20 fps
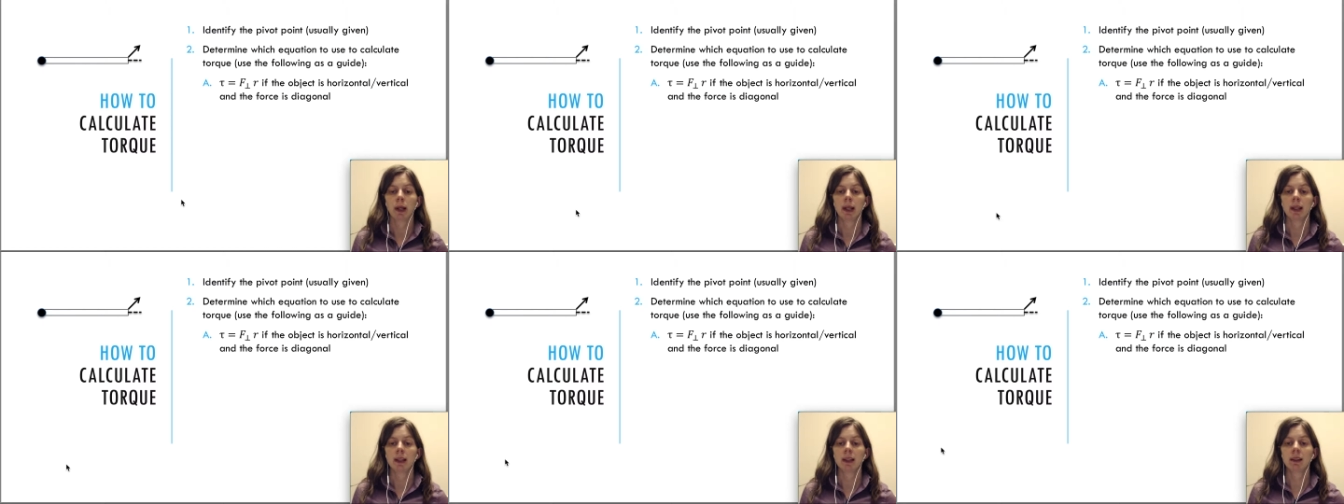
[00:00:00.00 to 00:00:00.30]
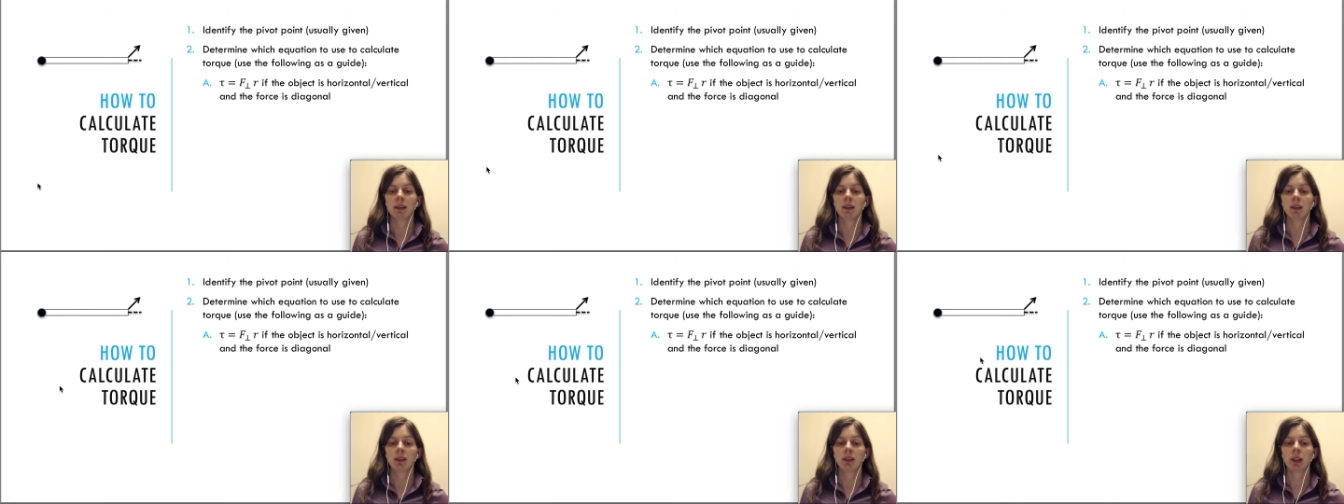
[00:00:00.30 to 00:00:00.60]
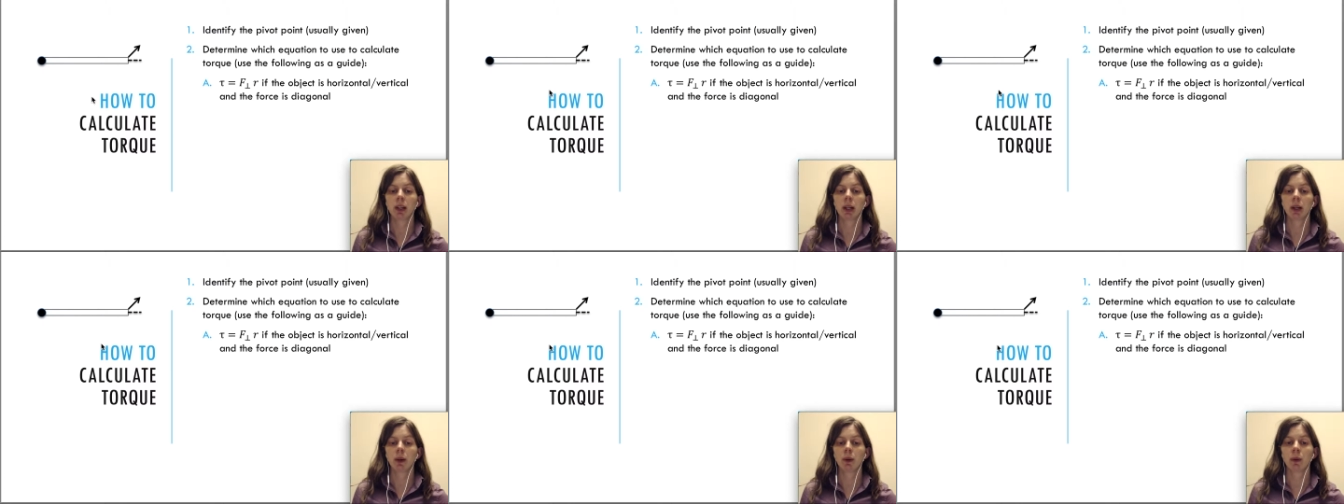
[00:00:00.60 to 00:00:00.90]
this is
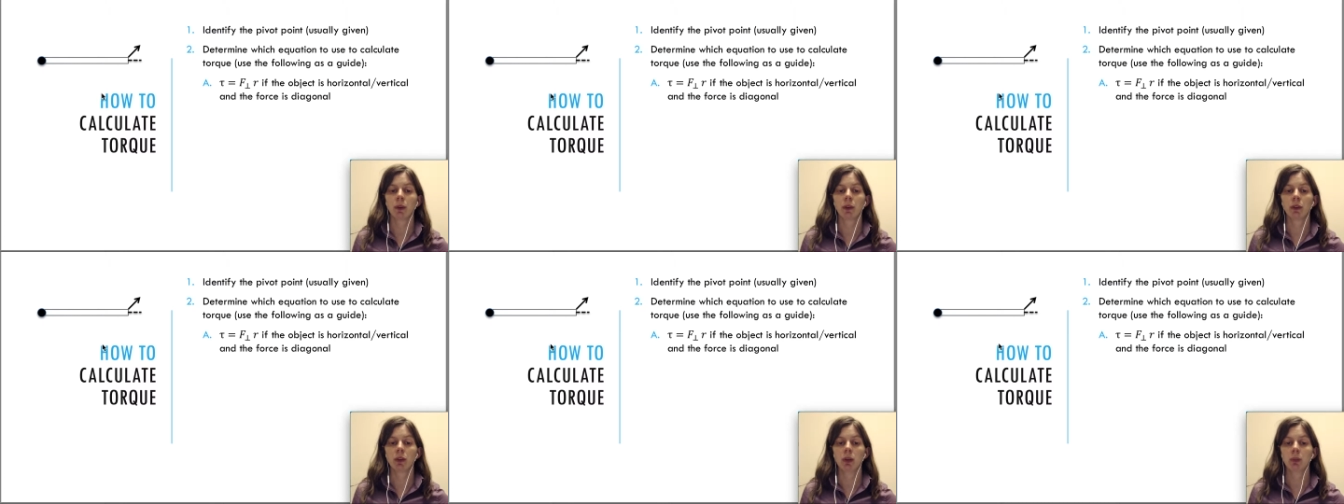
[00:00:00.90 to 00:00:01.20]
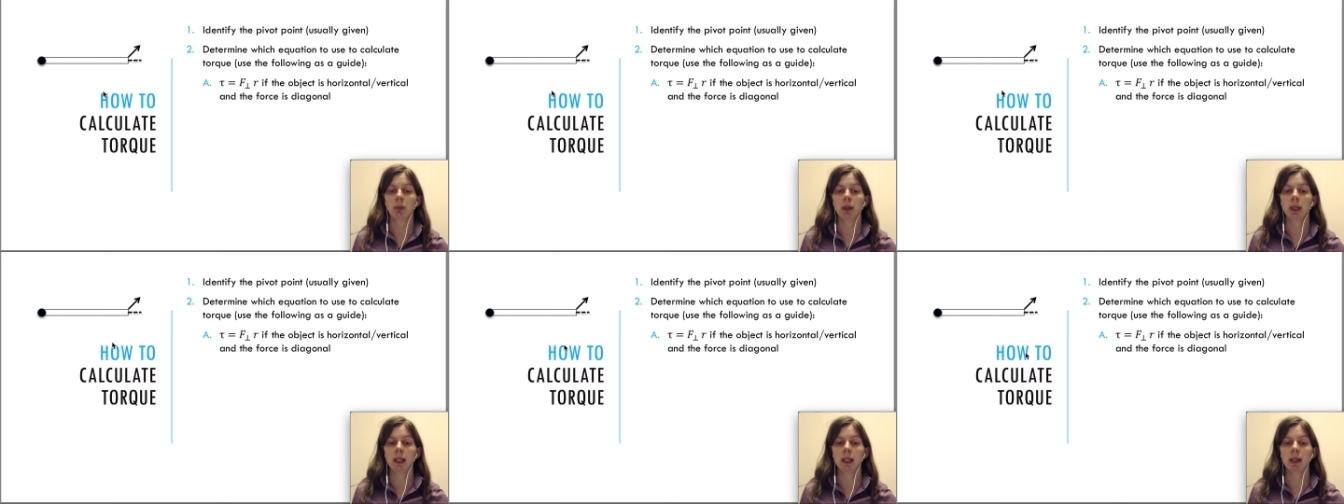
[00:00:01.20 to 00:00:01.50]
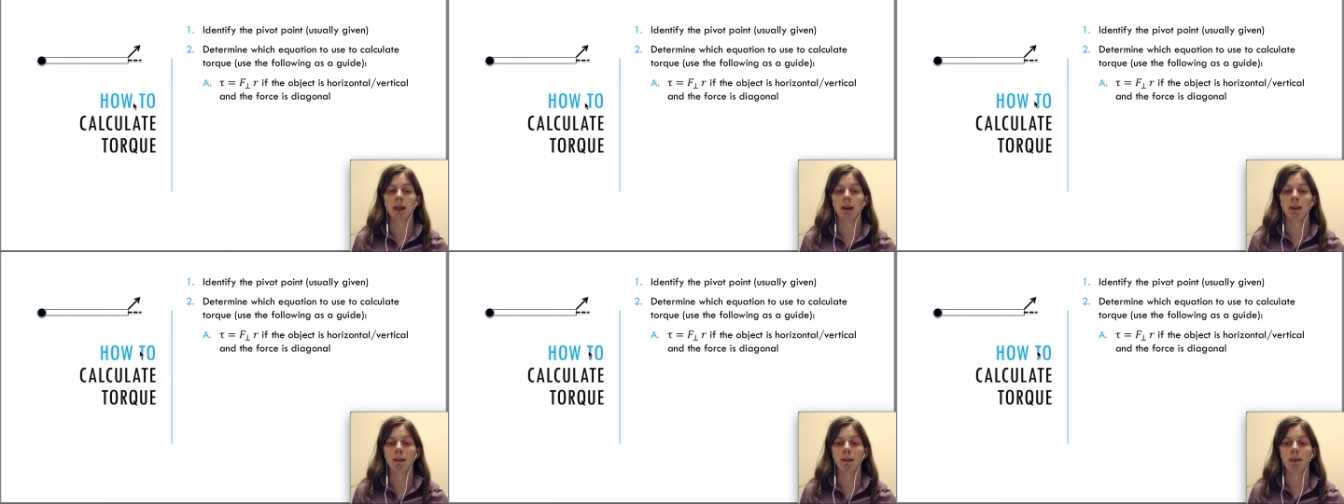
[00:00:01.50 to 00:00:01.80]
not going to
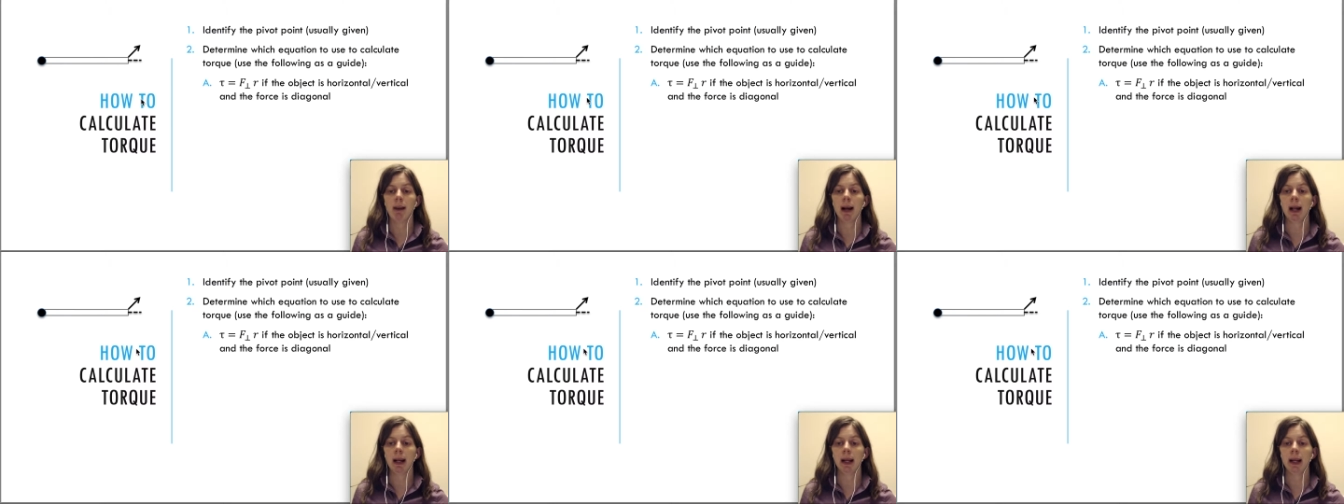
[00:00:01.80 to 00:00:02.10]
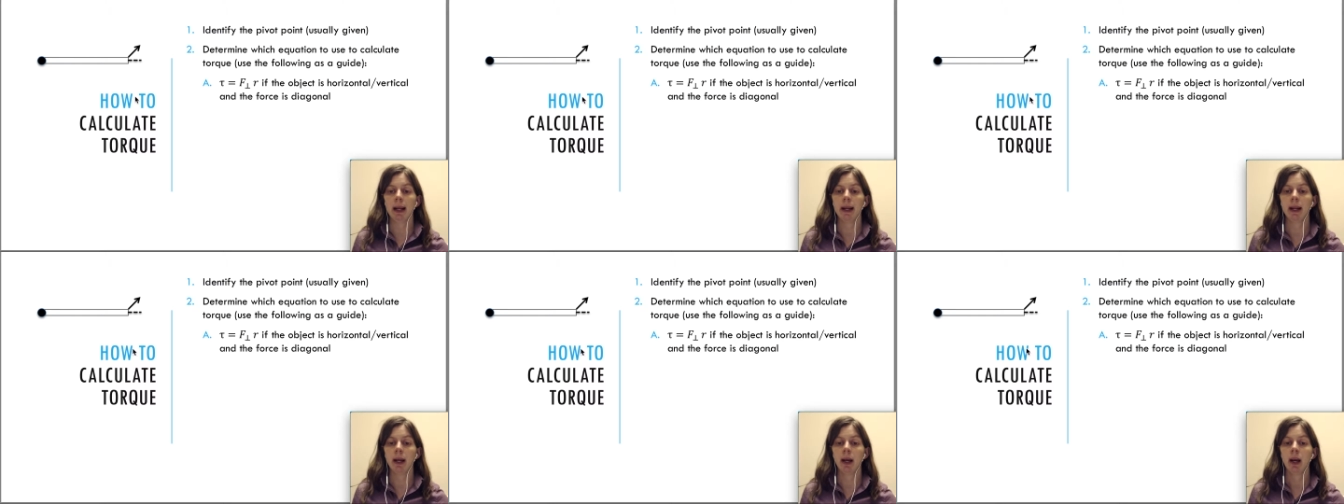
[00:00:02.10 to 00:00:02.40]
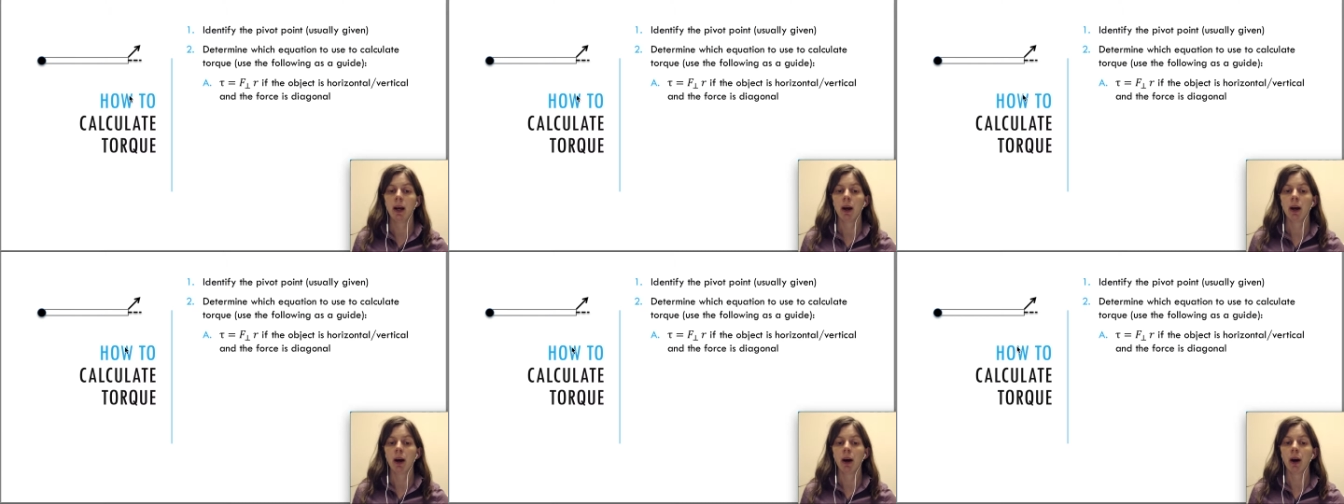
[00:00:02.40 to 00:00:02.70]
be valid
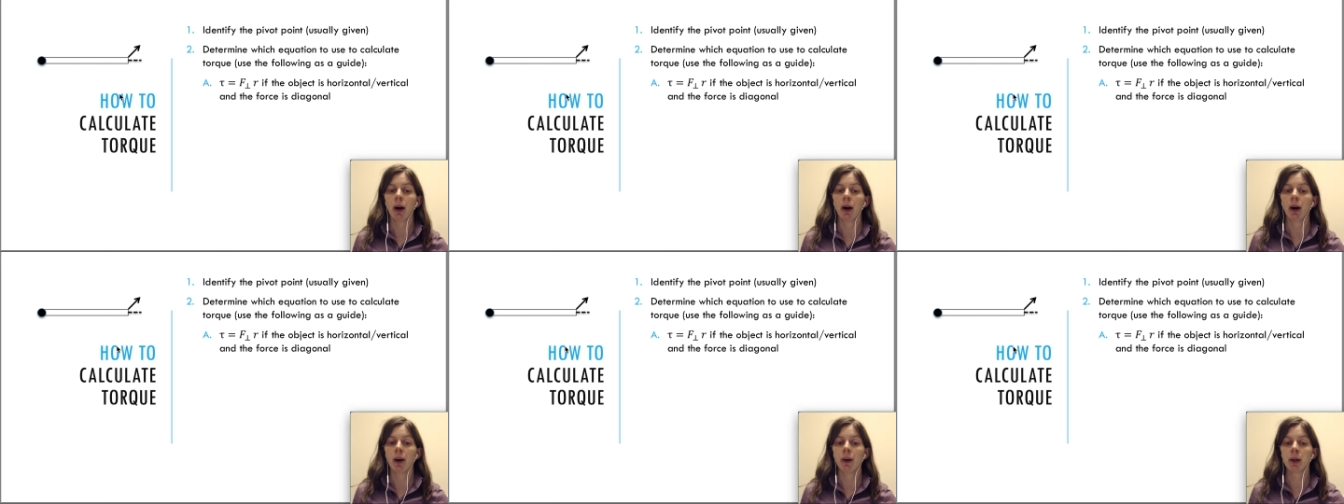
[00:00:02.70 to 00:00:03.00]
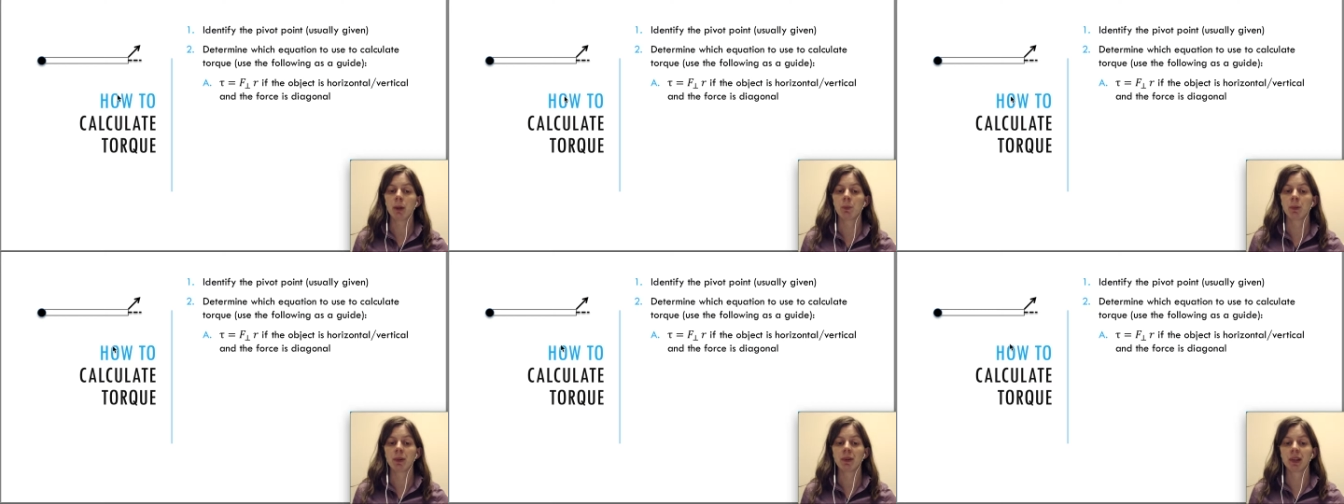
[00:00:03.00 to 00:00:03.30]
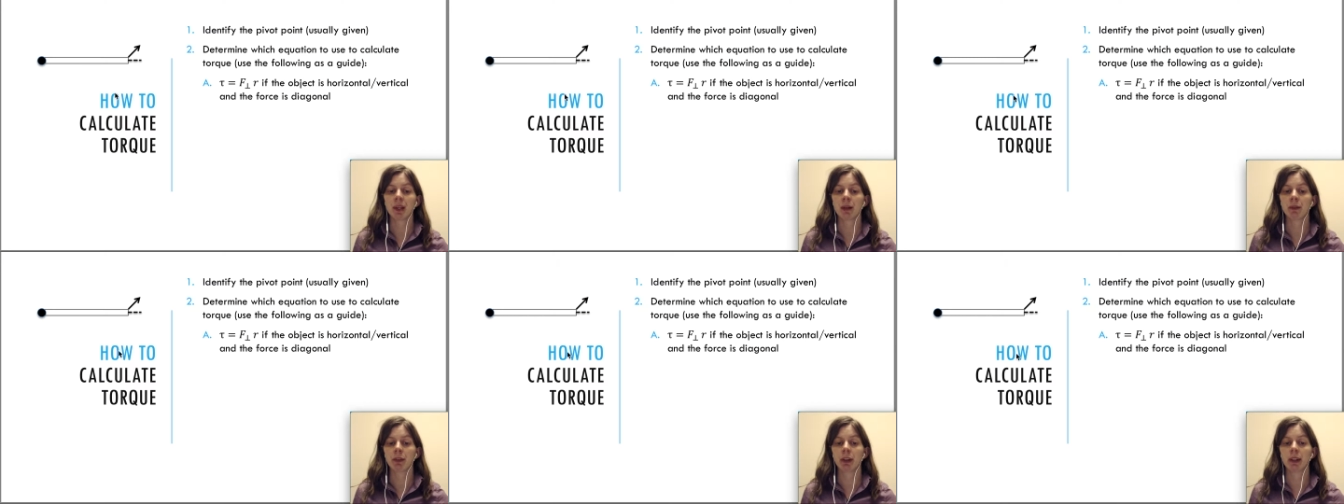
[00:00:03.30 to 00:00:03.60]
100%
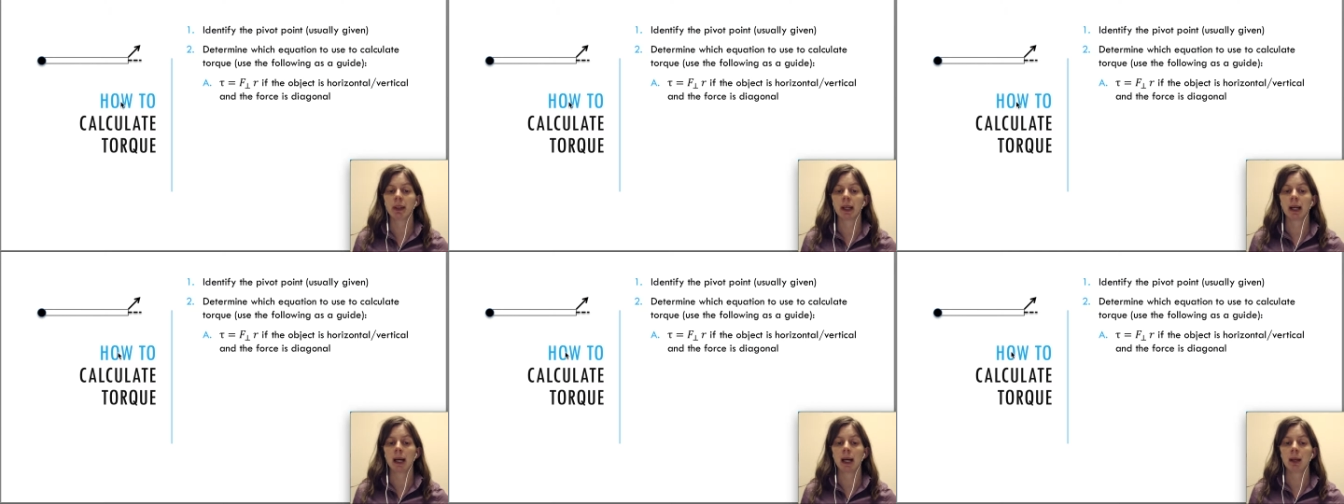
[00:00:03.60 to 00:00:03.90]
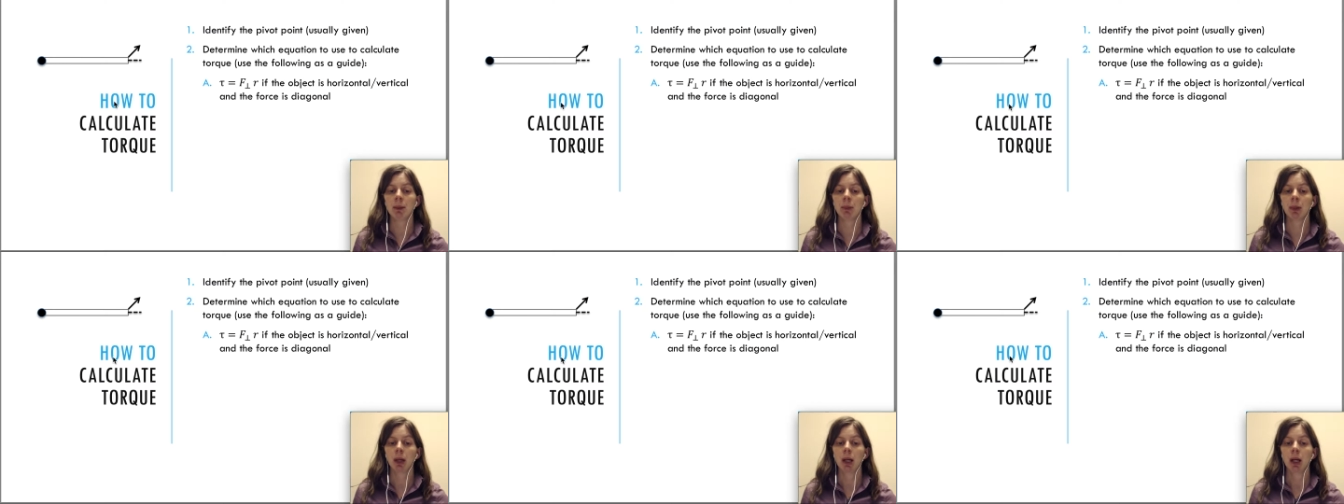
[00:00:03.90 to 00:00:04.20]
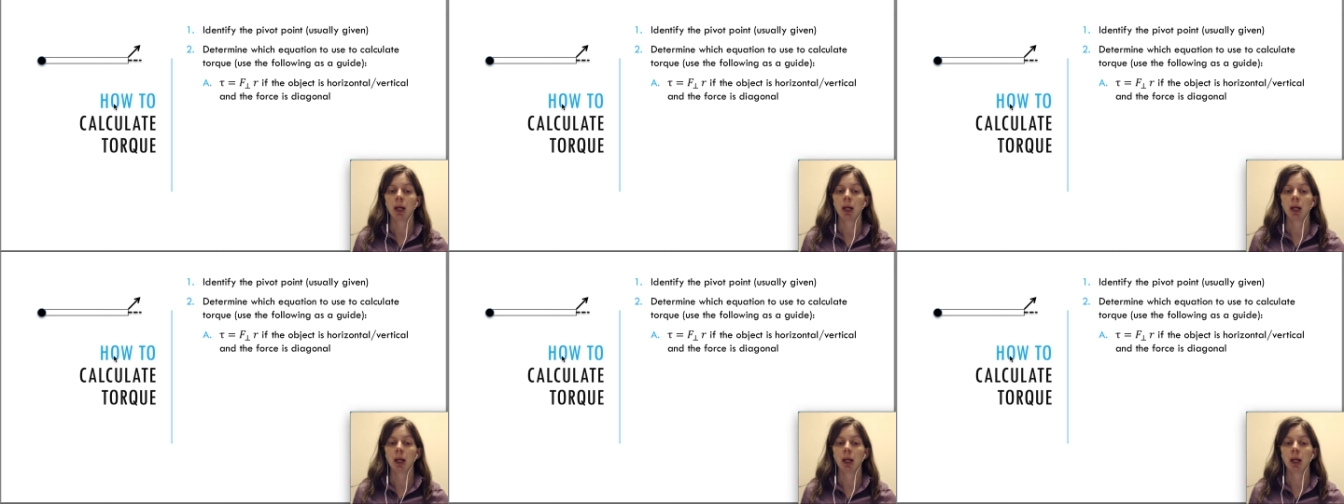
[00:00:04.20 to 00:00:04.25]
of the time,